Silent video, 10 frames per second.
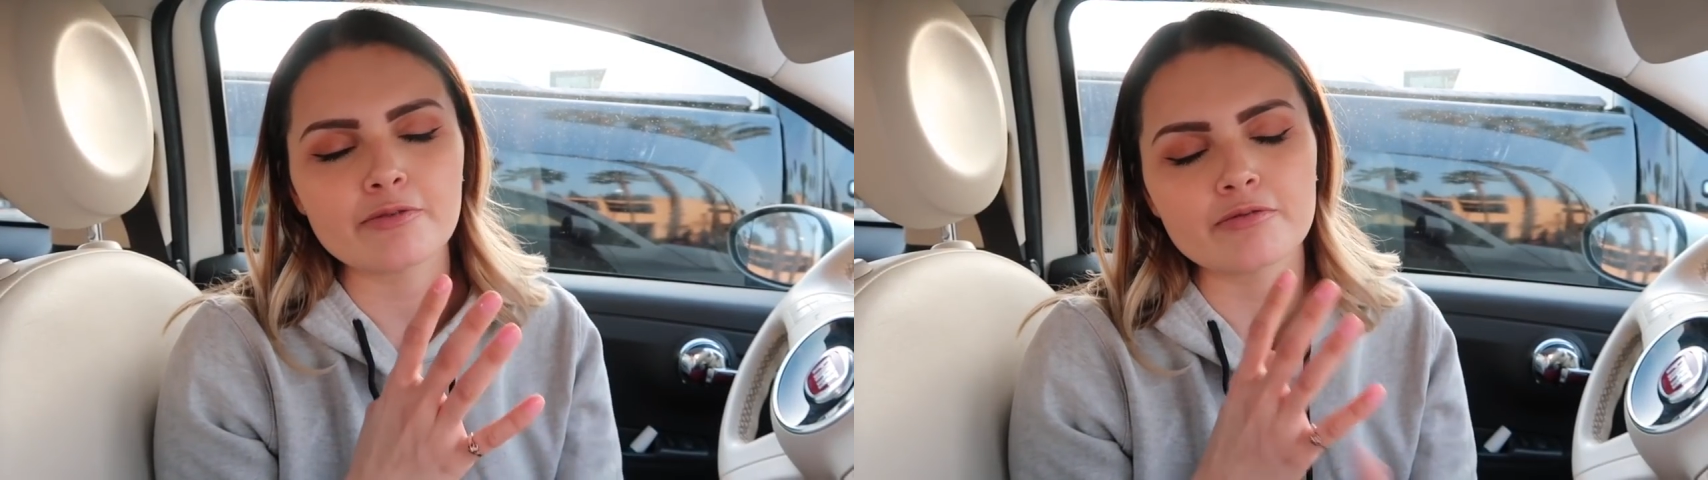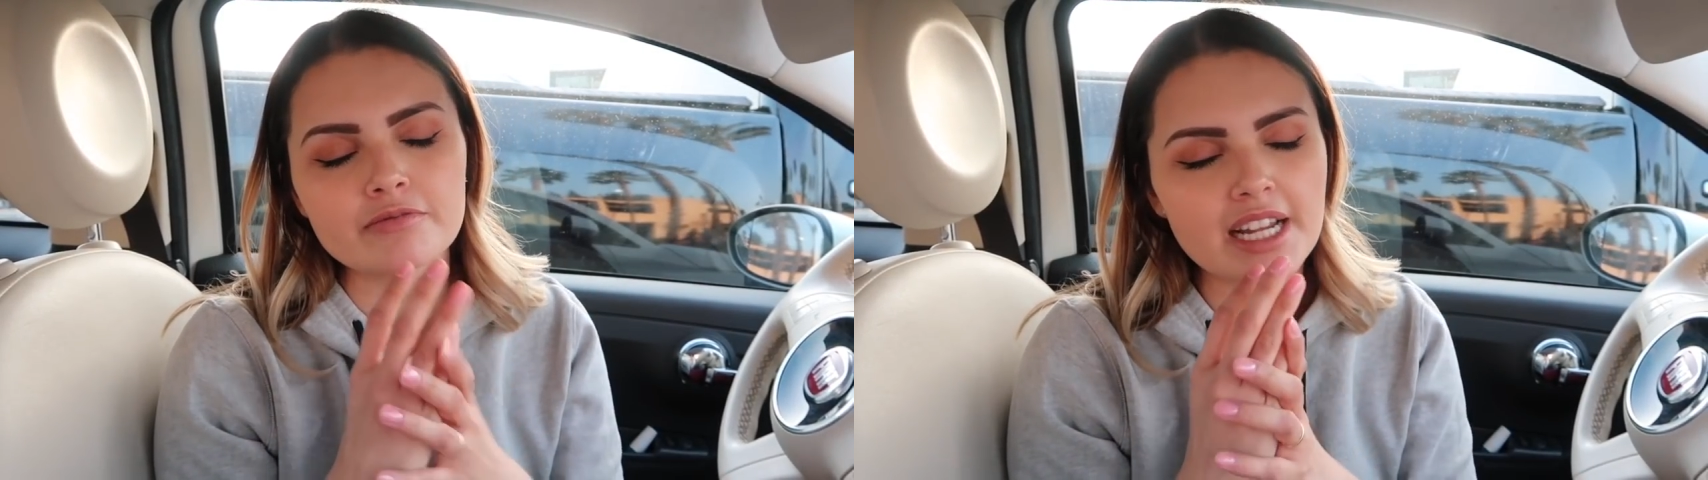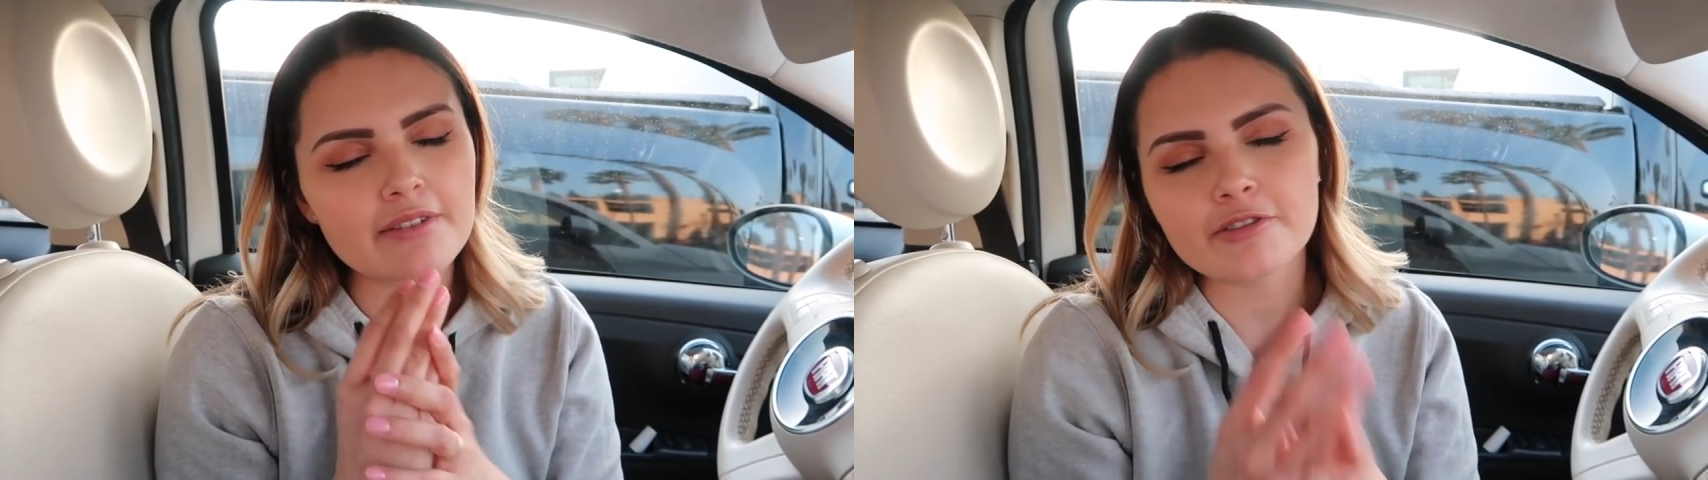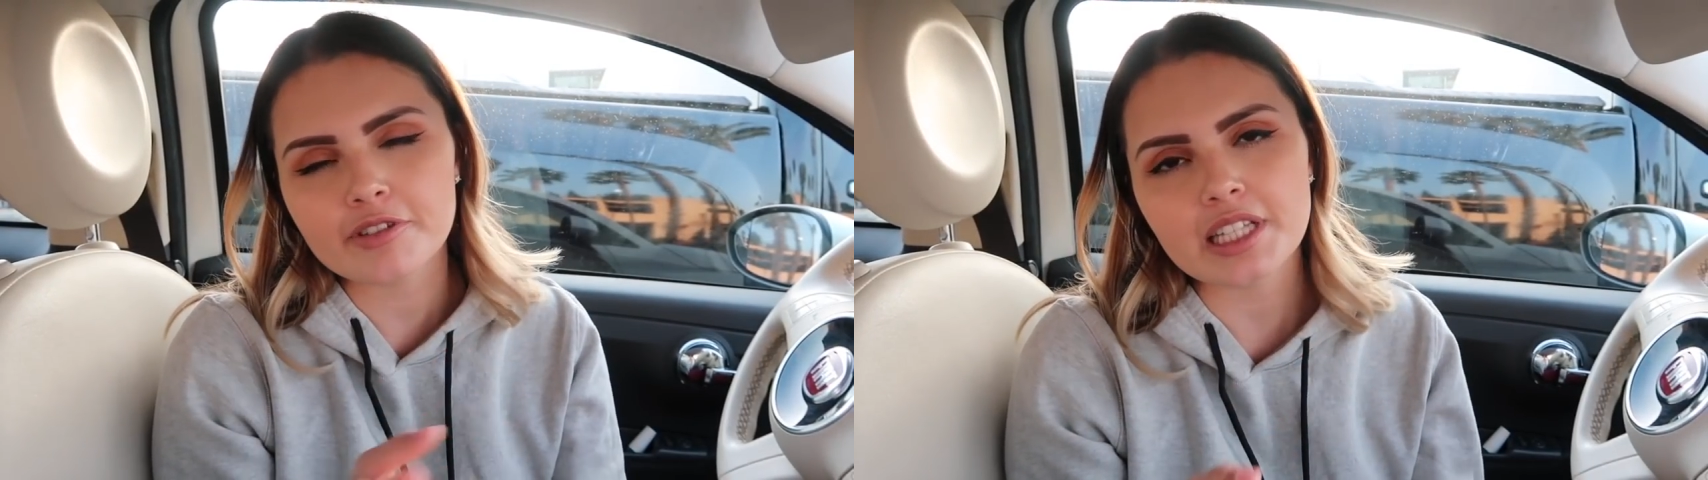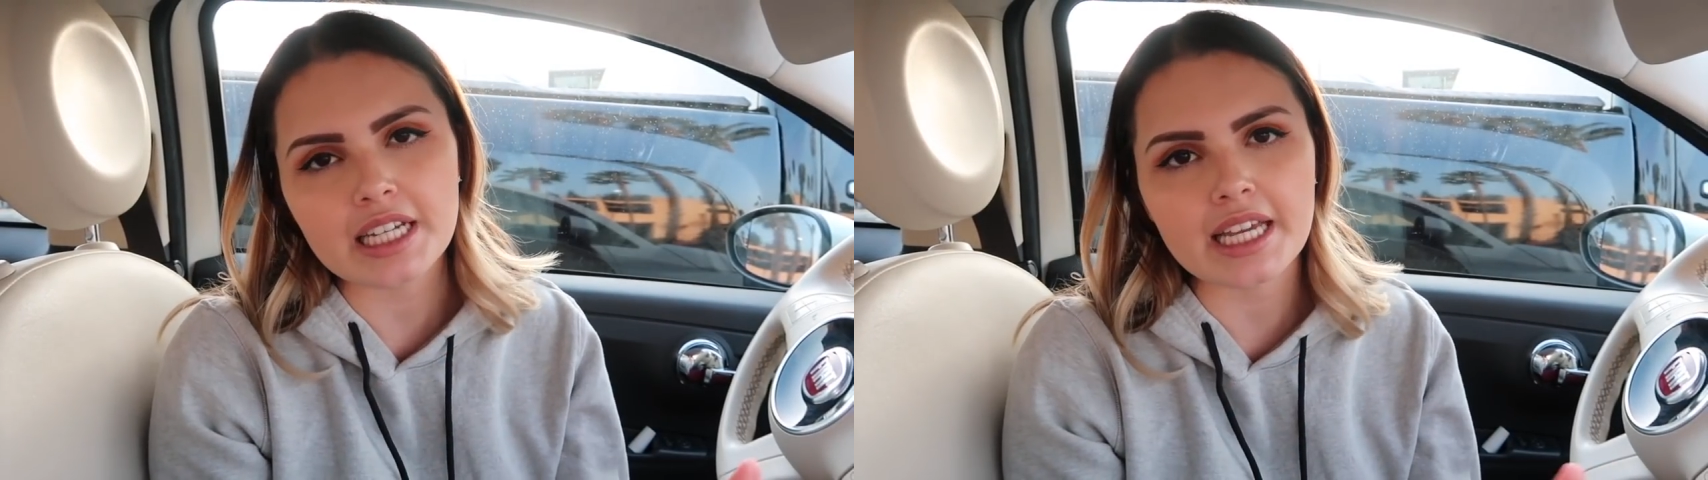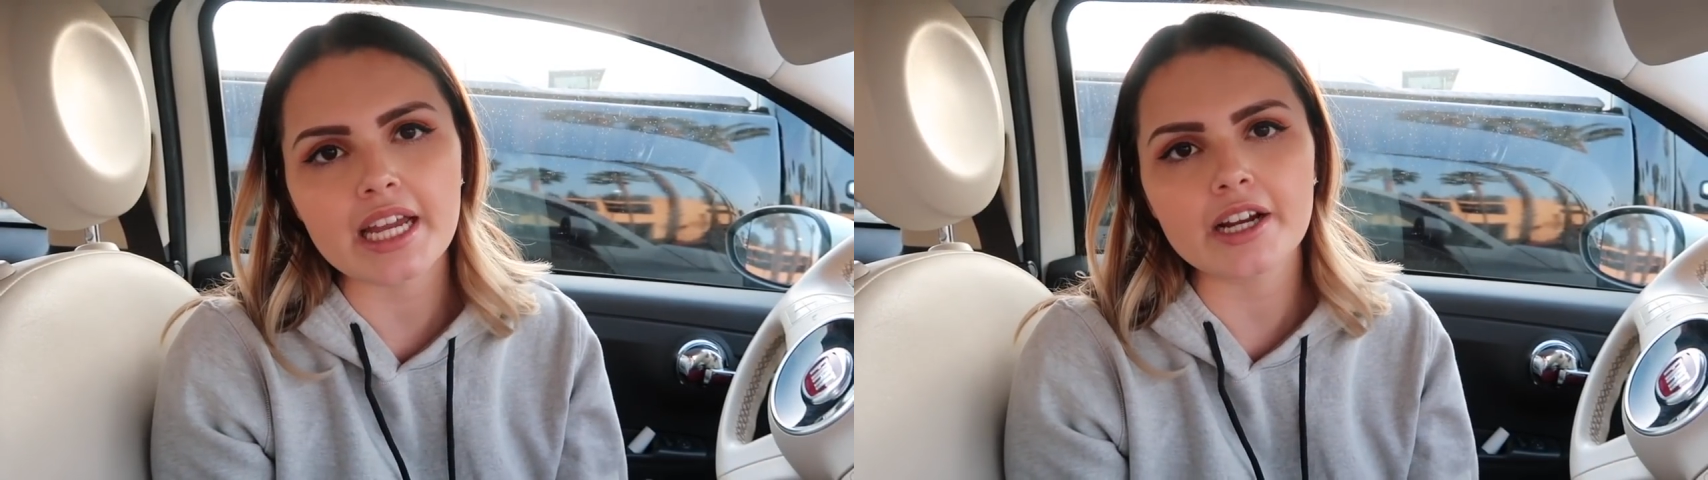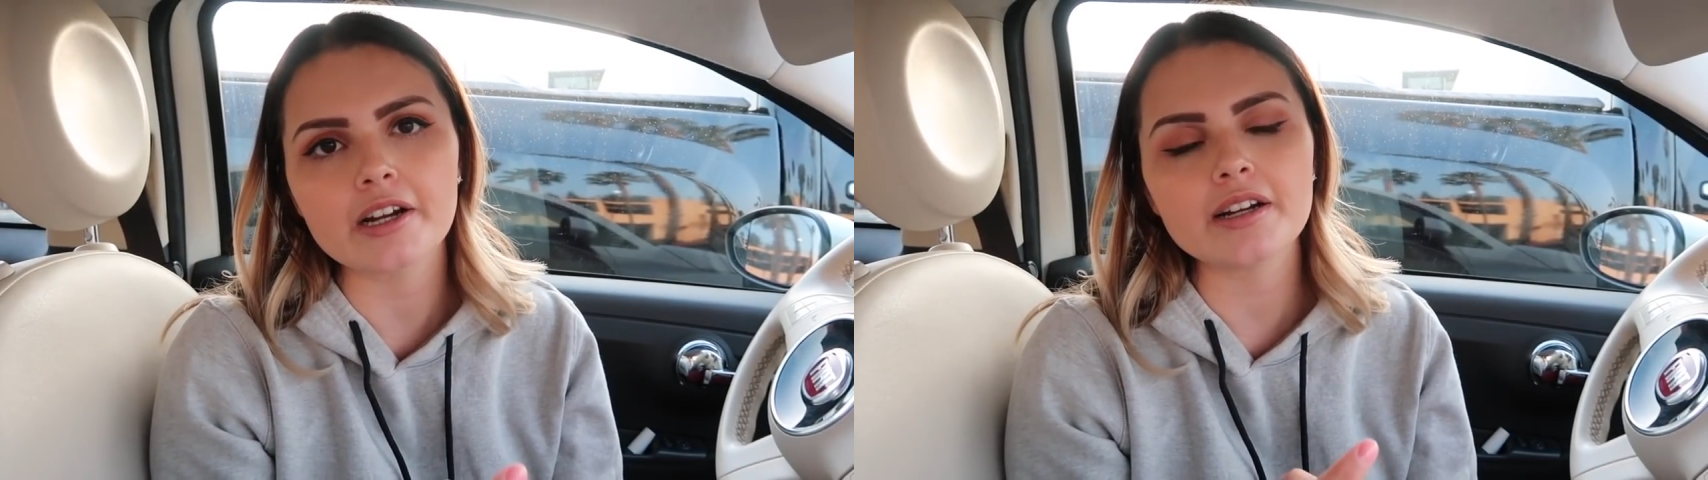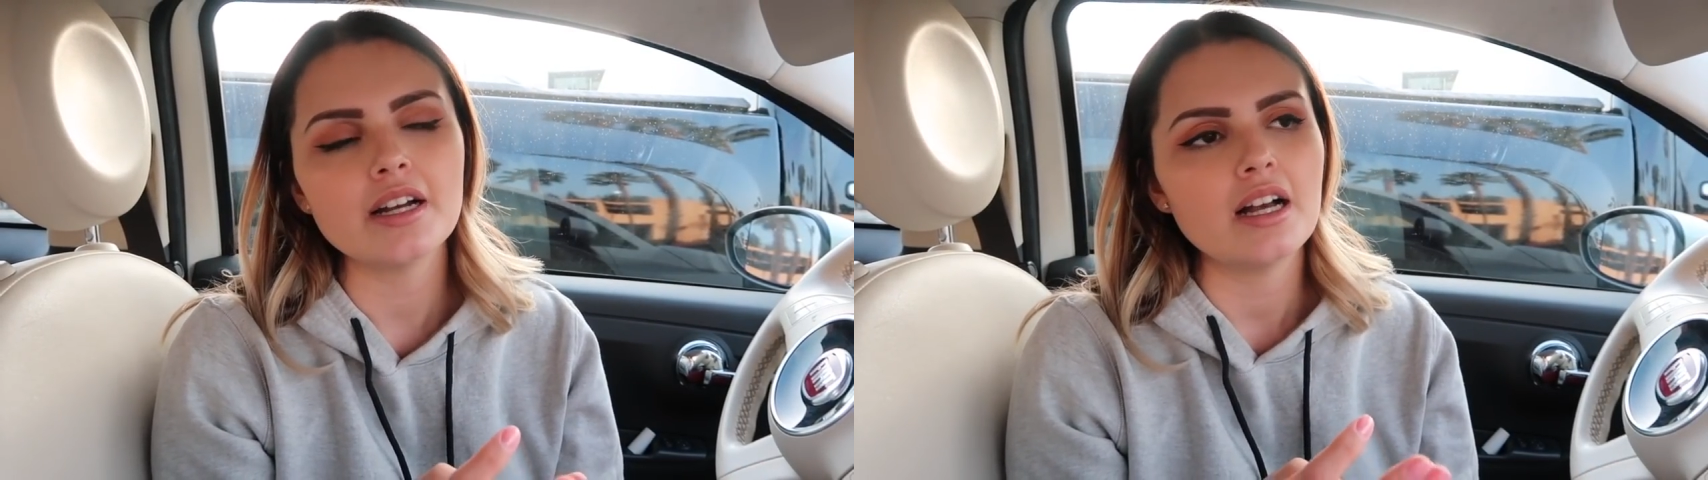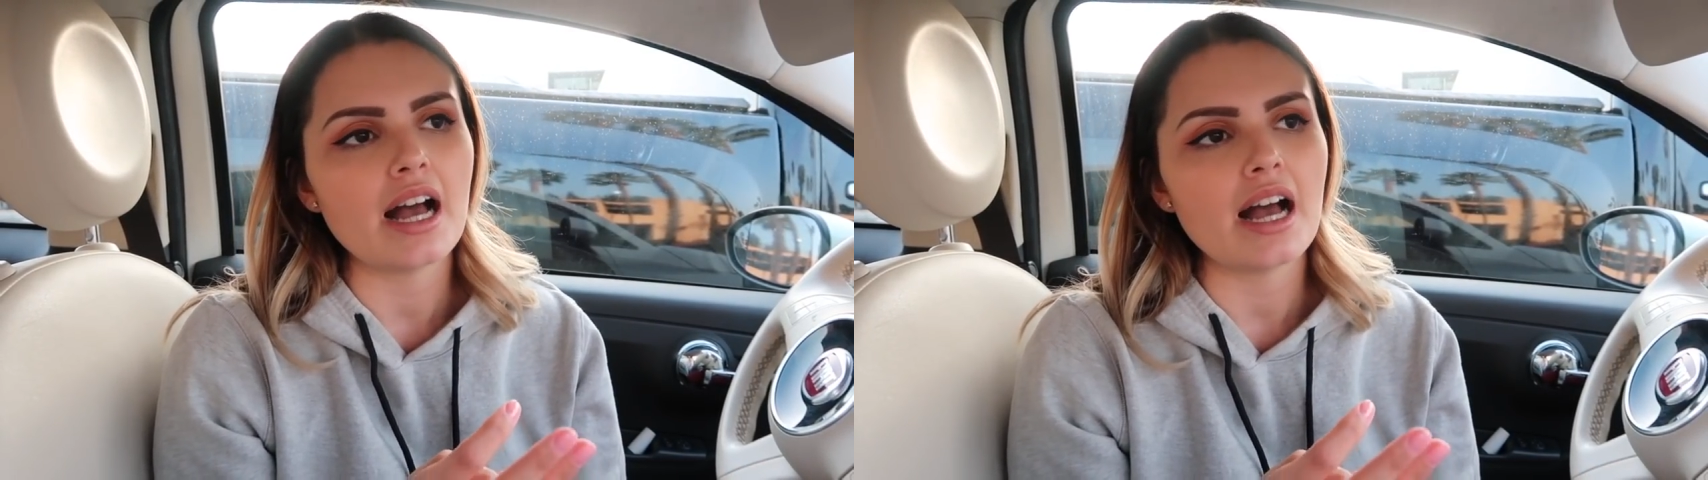never really care